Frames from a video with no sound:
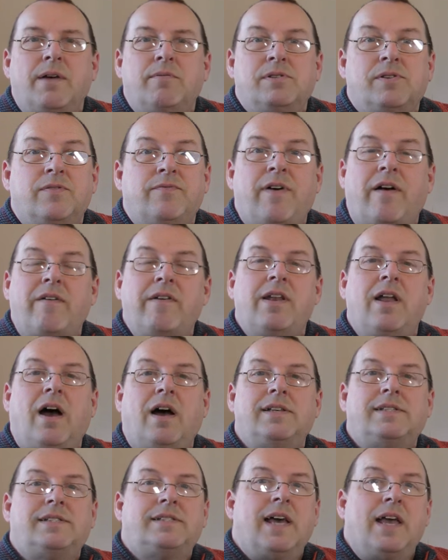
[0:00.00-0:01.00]
It was a very
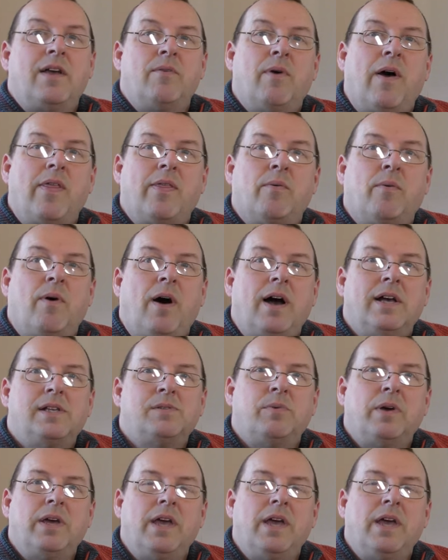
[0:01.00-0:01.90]
nice day weather-wise.